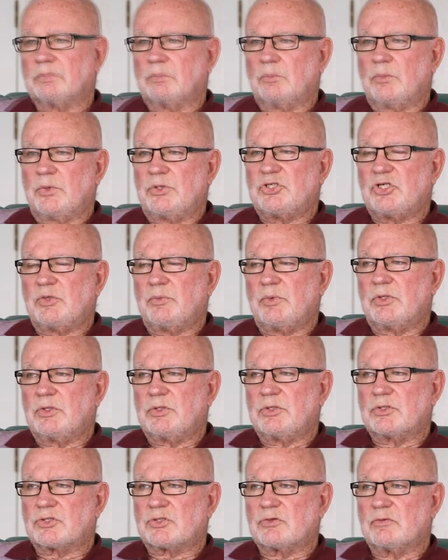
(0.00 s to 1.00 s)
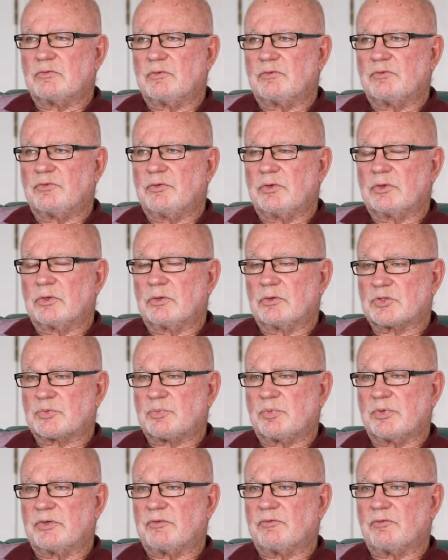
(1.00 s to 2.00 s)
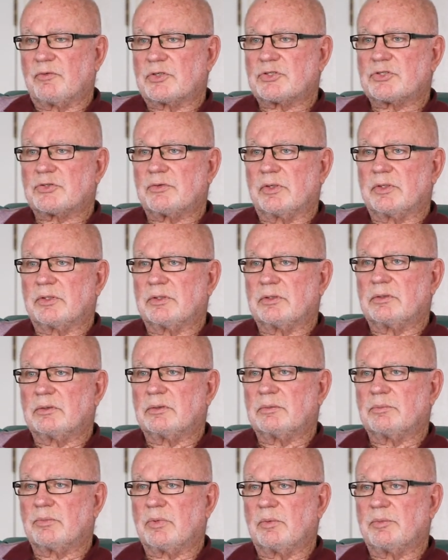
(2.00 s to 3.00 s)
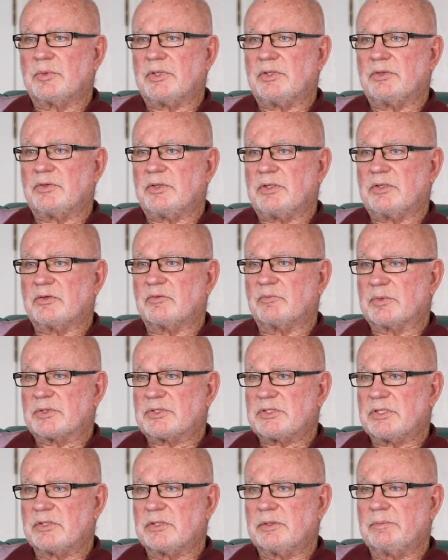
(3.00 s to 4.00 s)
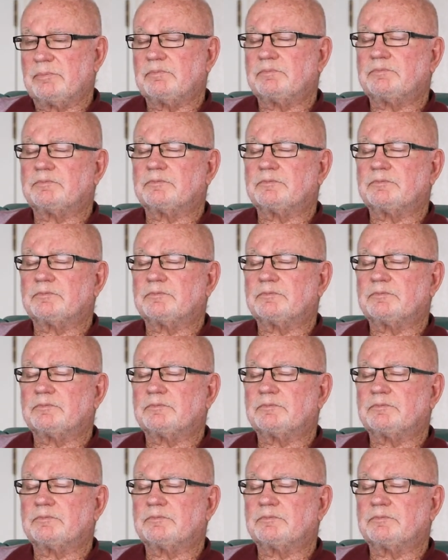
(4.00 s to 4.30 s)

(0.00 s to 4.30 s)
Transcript: When she went into Silver Fern, I was pretty frustrated, probably at the end of my tether.